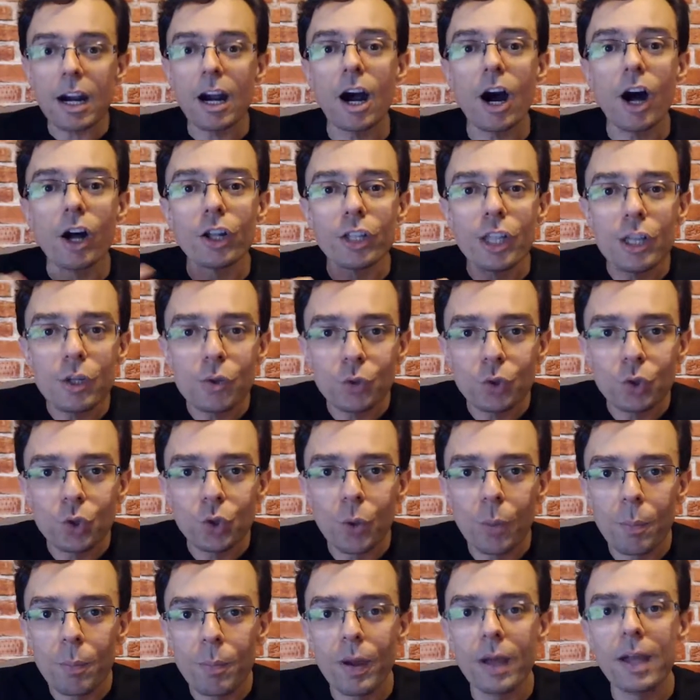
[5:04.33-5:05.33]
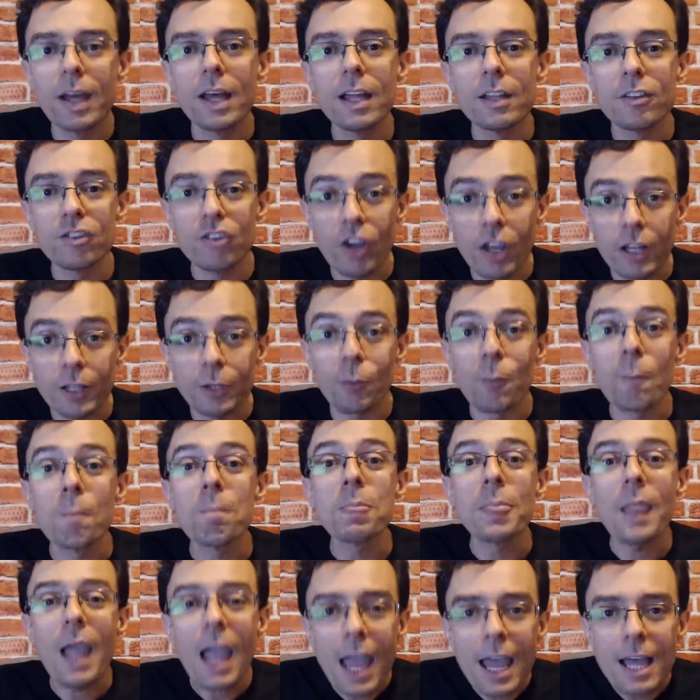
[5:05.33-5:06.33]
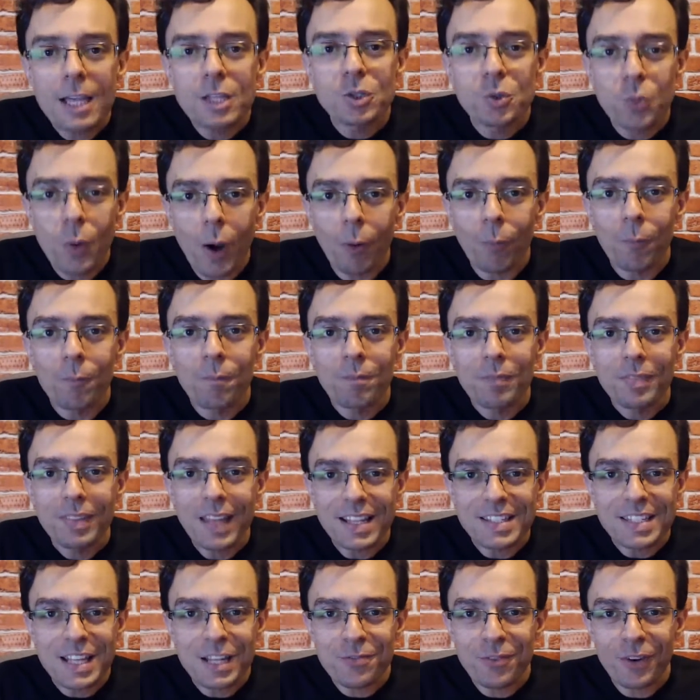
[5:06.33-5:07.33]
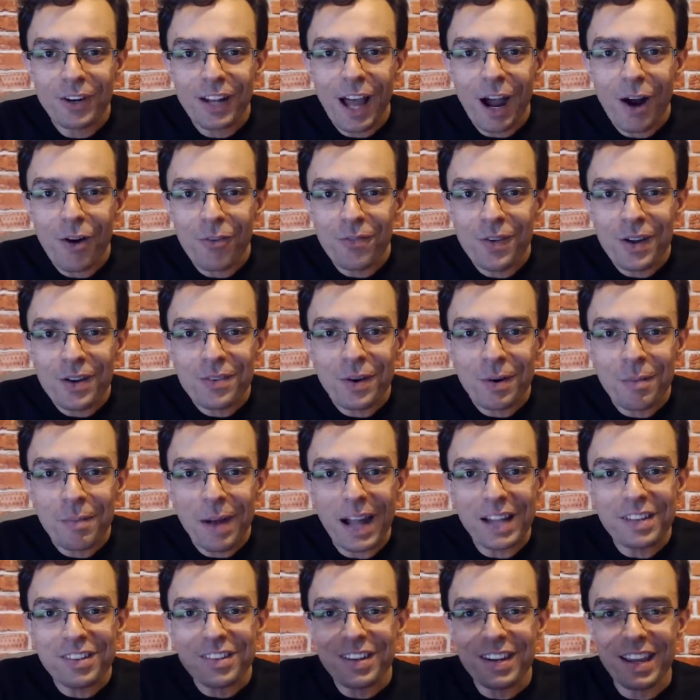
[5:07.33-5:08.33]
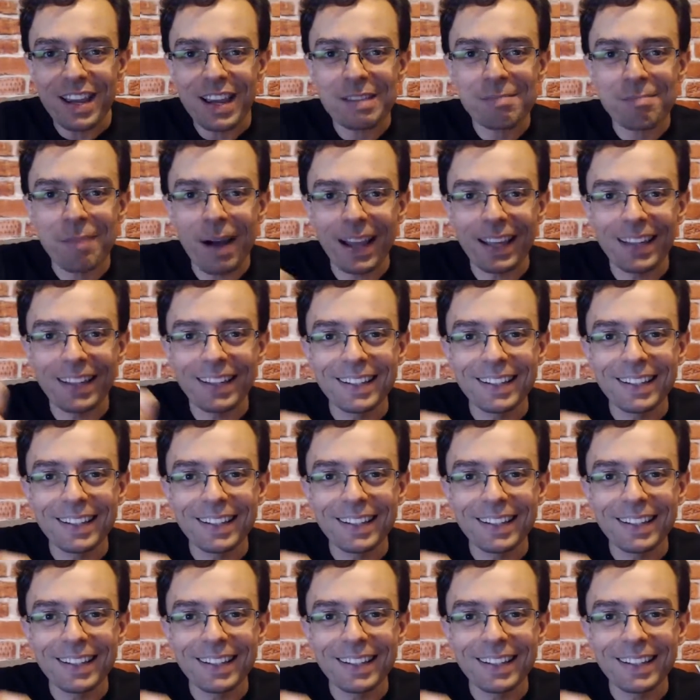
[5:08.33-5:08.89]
on the YouTube channel as well. That's it for now. Thank you very much and bye.